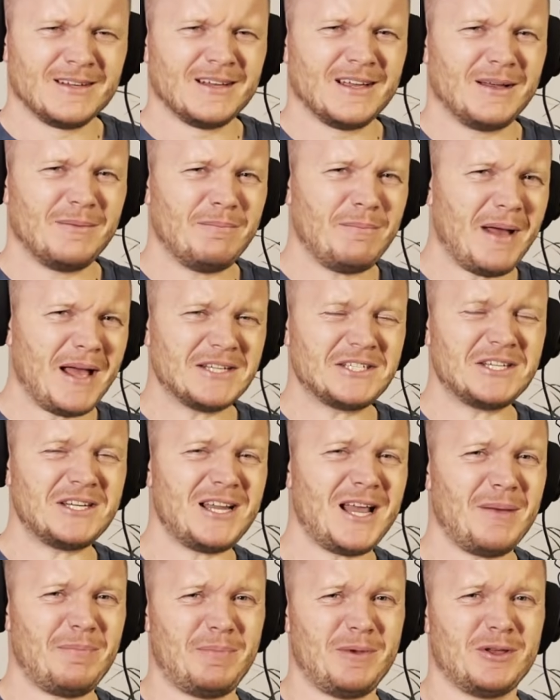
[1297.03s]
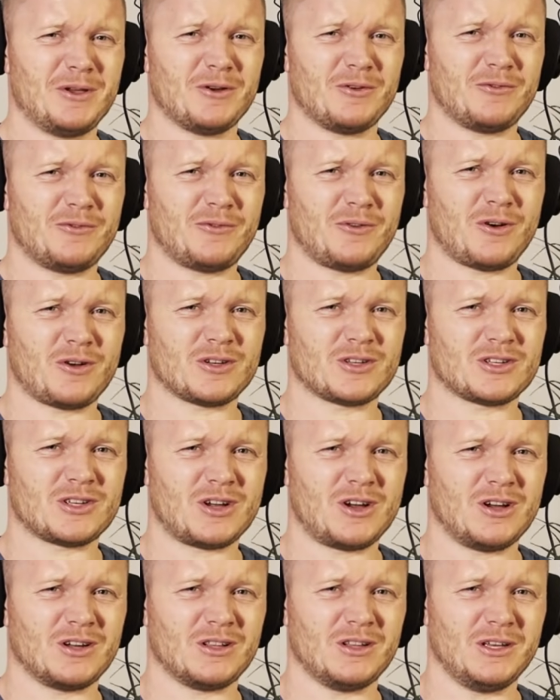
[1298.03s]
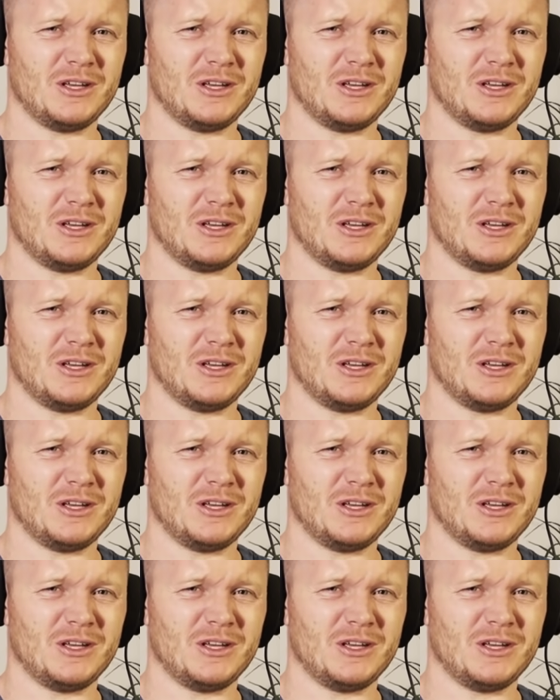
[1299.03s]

Imagine that being your first song.